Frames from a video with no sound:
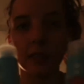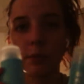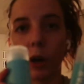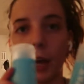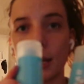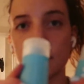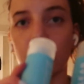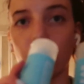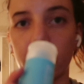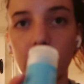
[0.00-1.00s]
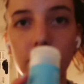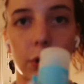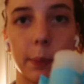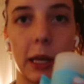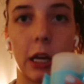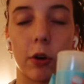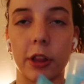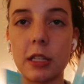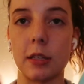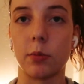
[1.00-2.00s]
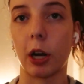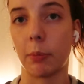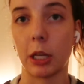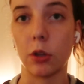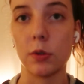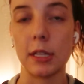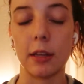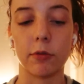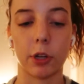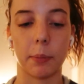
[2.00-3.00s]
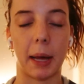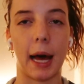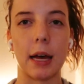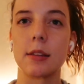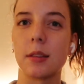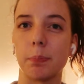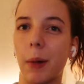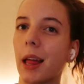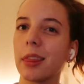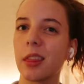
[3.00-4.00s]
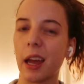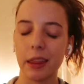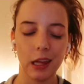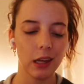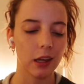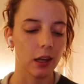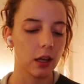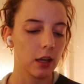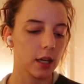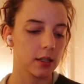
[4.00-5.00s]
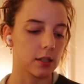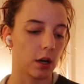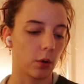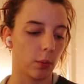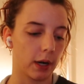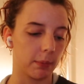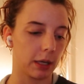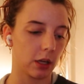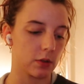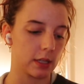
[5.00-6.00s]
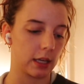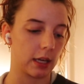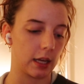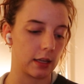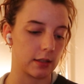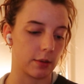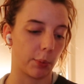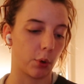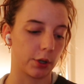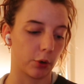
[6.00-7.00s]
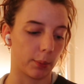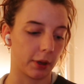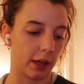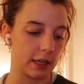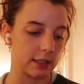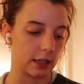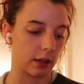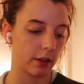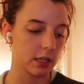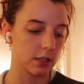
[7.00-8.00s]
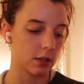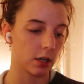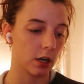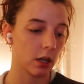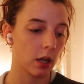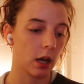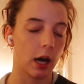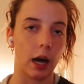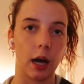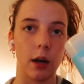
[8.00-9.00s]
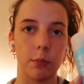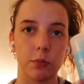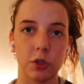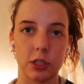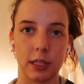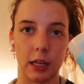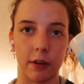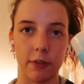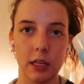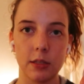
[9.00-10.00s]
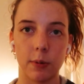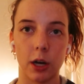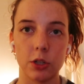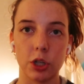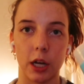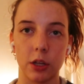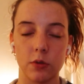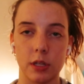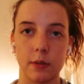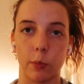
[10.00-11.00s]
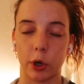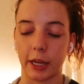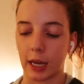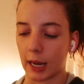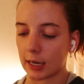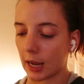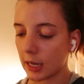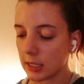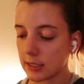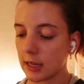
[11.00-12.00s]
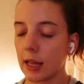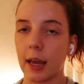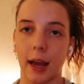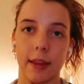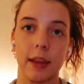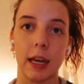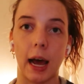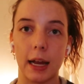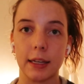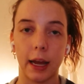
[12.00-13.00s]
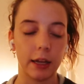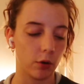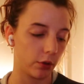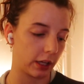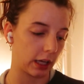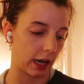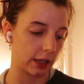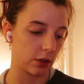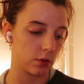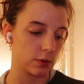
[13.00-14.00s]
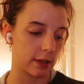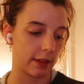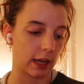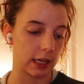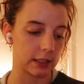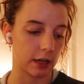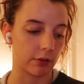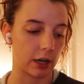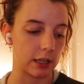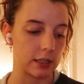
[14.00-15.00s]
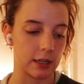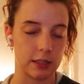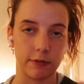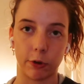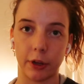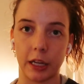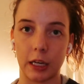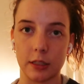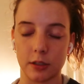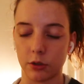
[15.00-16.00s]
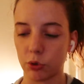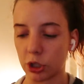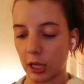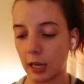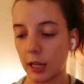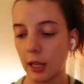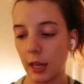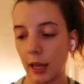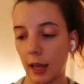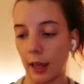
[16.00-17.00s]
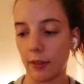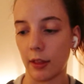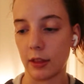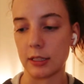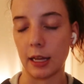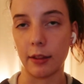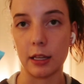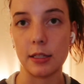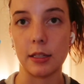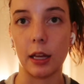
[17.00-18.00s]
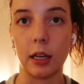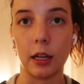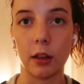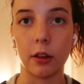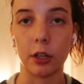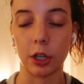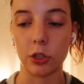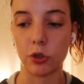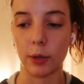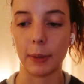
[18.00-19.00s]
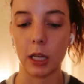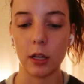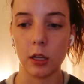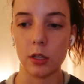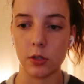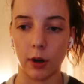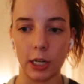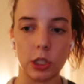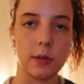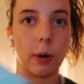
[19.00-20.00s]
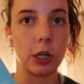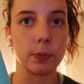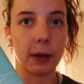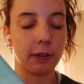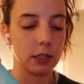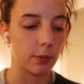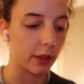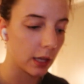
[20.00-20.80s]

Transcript: is what has been working for me or this is what I've been using for the past month I think so what I've been using is the Pore Normalizing Cleanser, um, just like a face wash. I use this morning and night. And then at night only, I use the Anti-Redness Exfoliating Solution and then the Daily Skin Clearing Treatment. So I just wash my face with